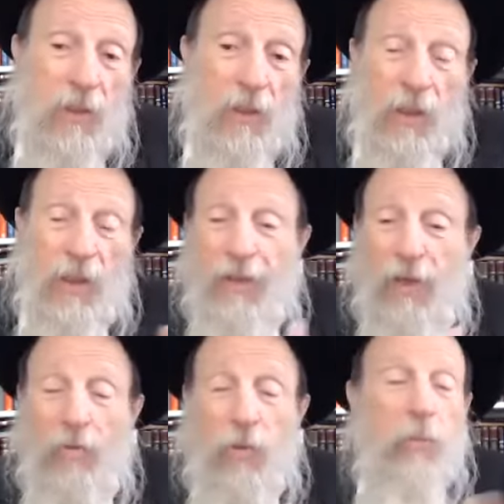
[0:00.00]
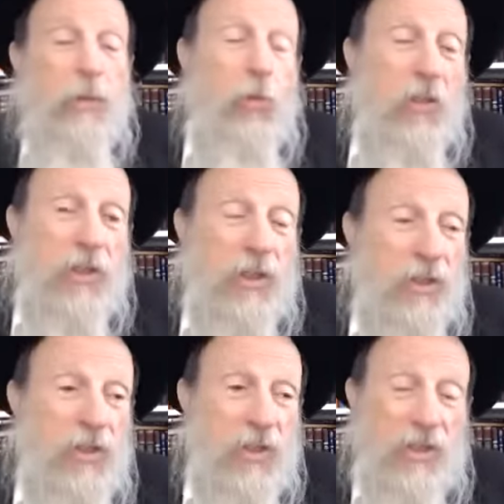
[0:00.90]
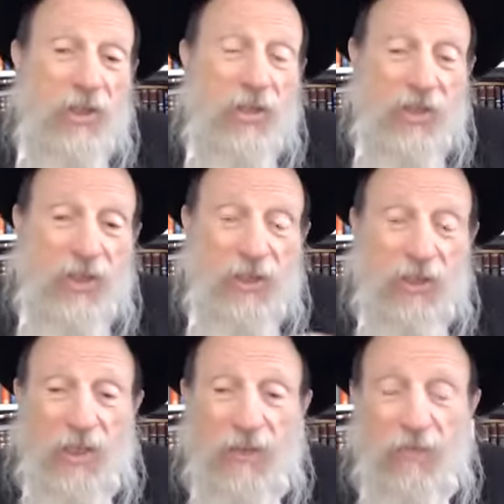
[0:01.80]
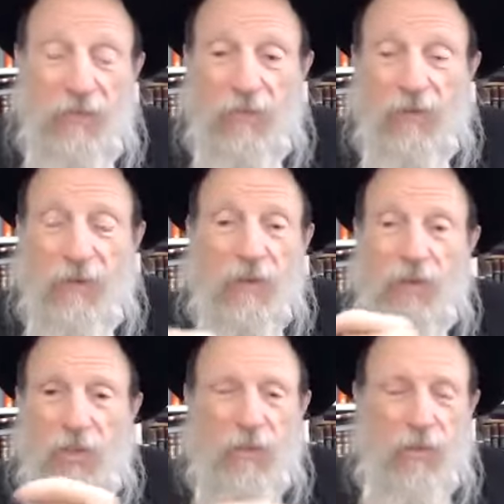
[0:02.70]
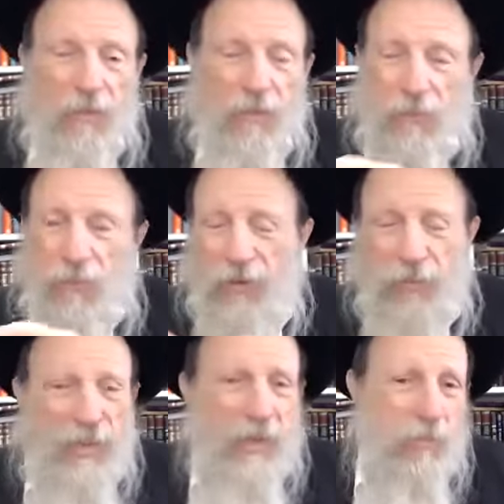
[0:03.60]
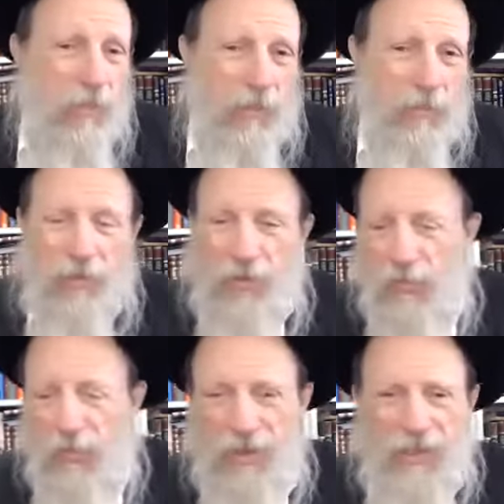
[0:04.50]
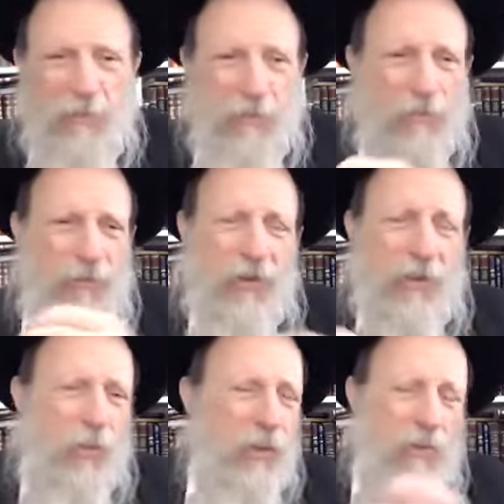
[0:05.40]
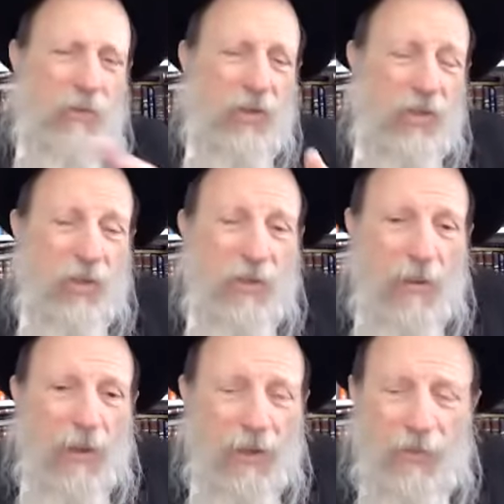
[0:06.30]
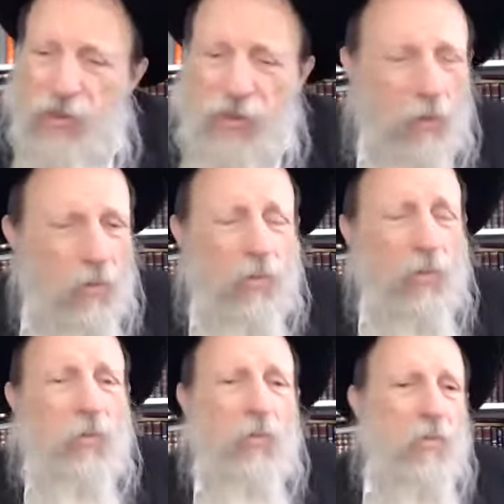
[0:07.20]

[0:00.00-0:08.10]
and now nobody wants to touch the sons. They say that they have some sort of a ble- bleeding problem, something like hemophilia, whatever it is, and there's no